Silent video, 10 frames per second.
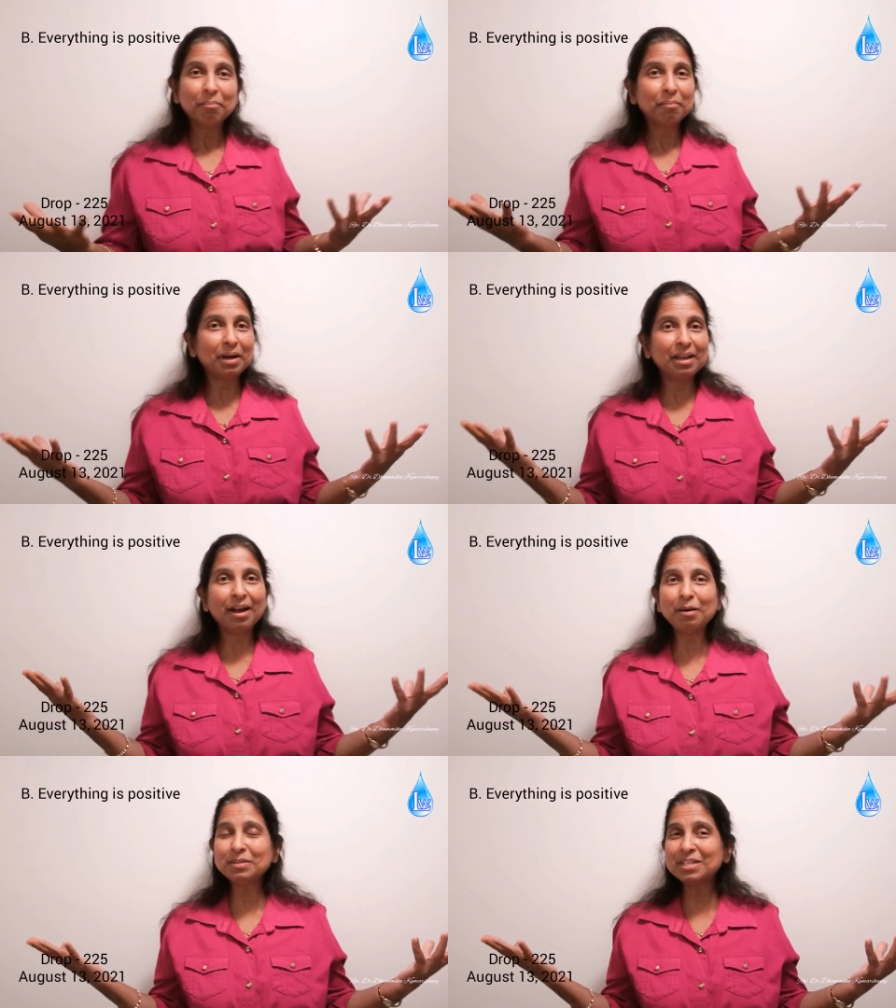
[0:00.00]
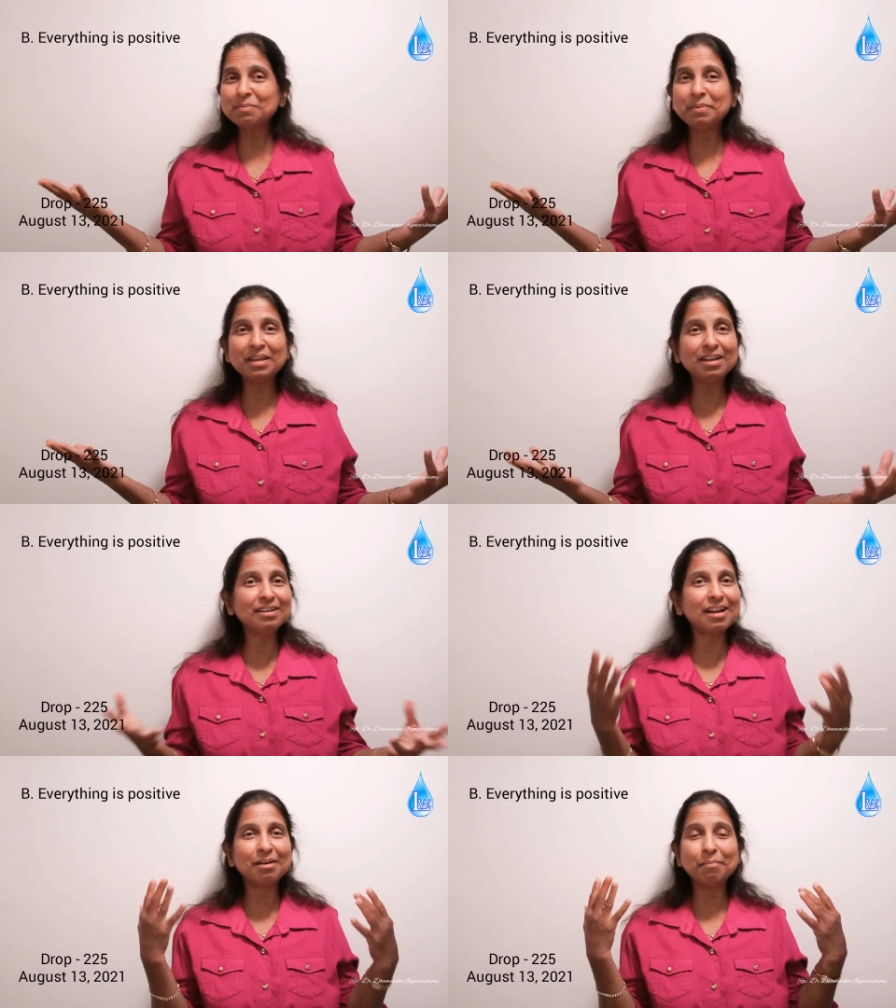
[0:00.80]
My house is
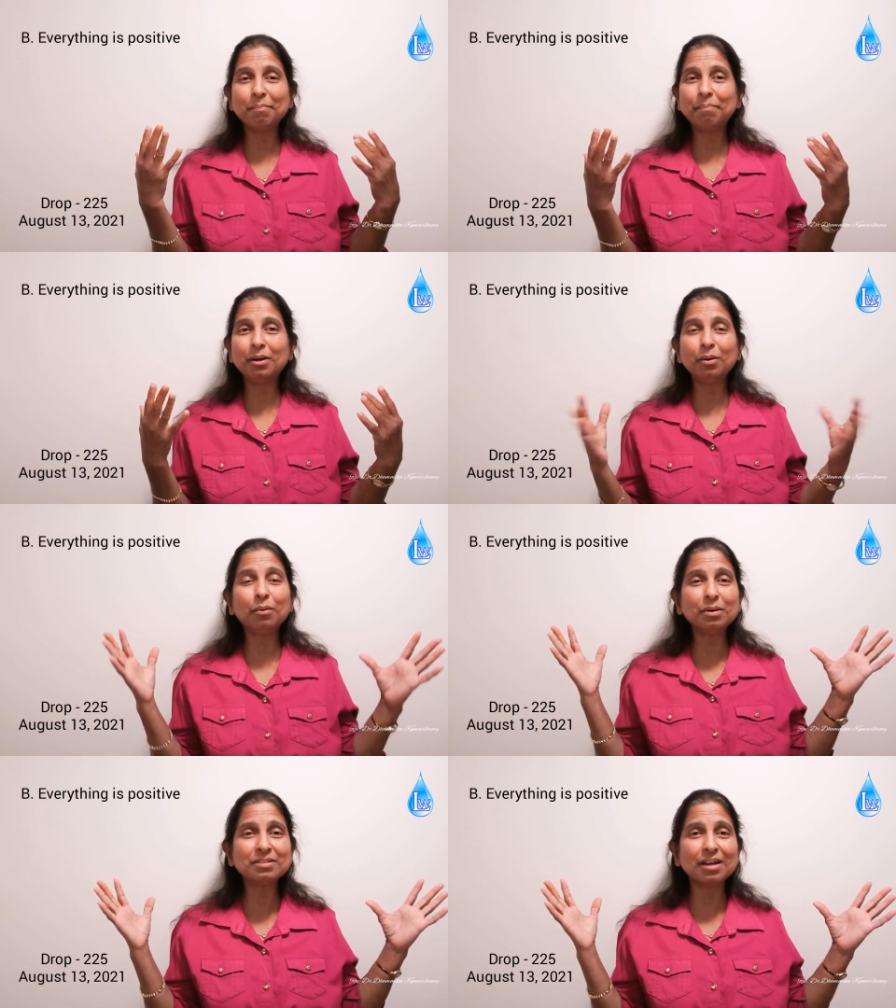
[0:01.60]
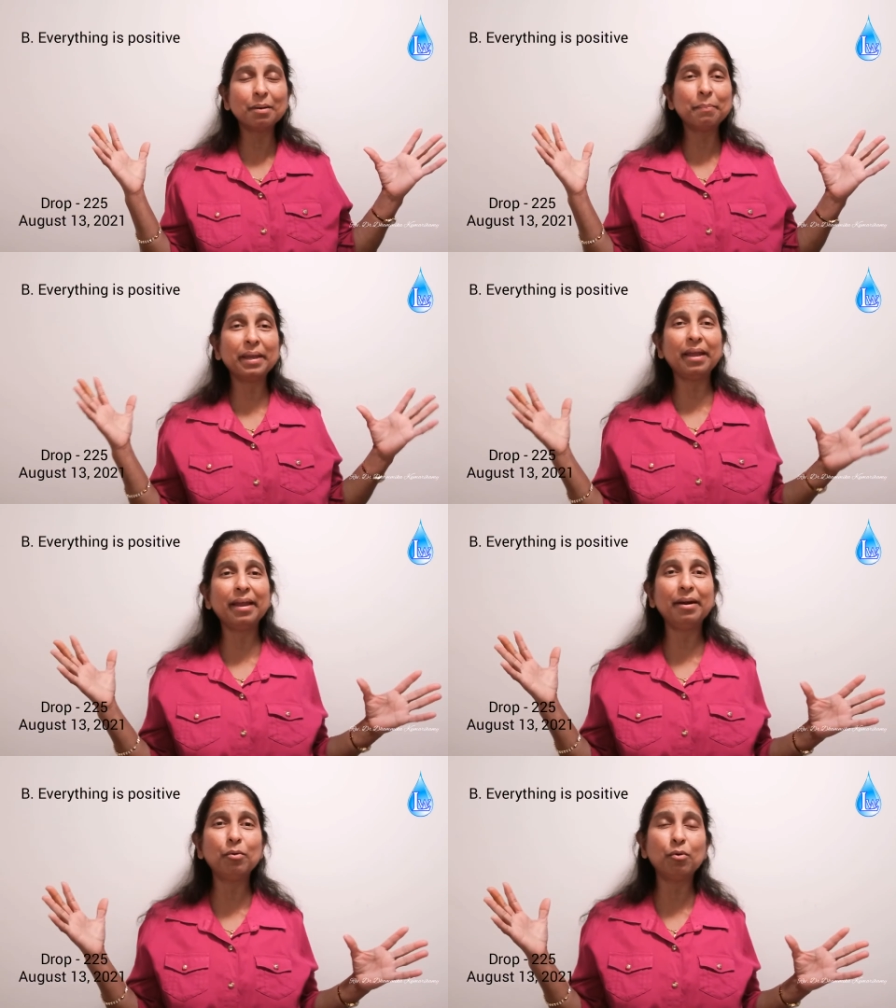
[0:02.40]
built and loans are
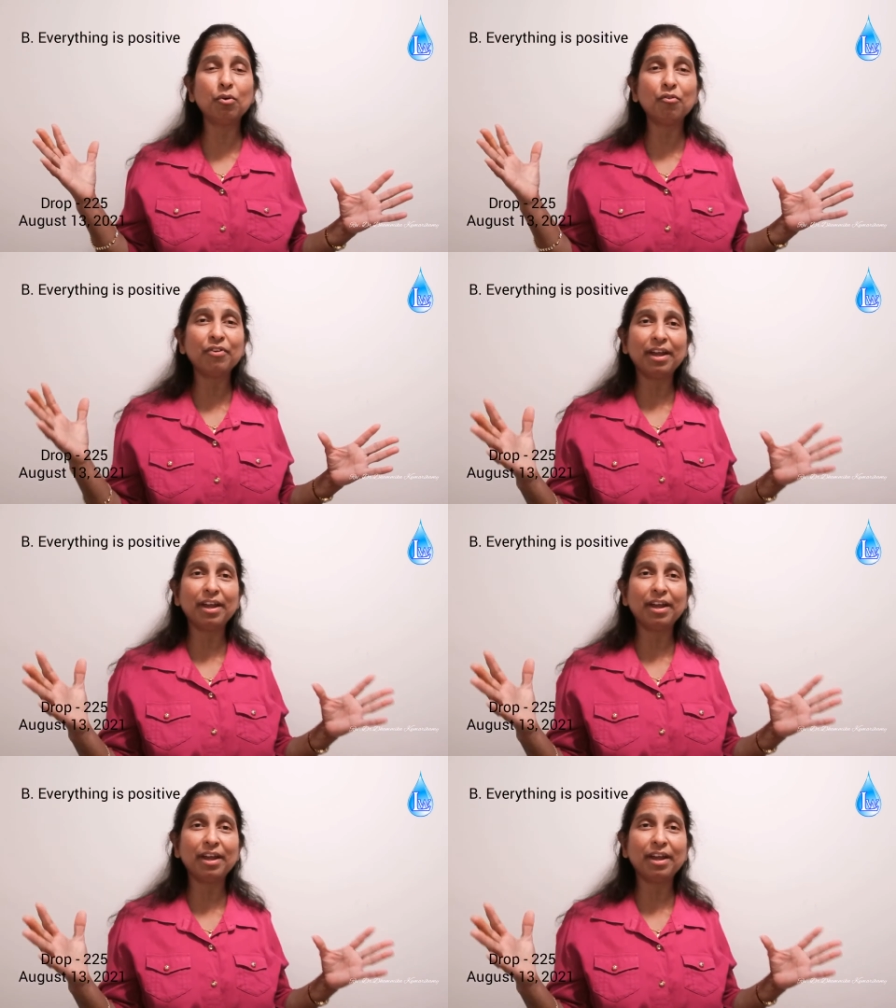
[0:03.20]
paid off.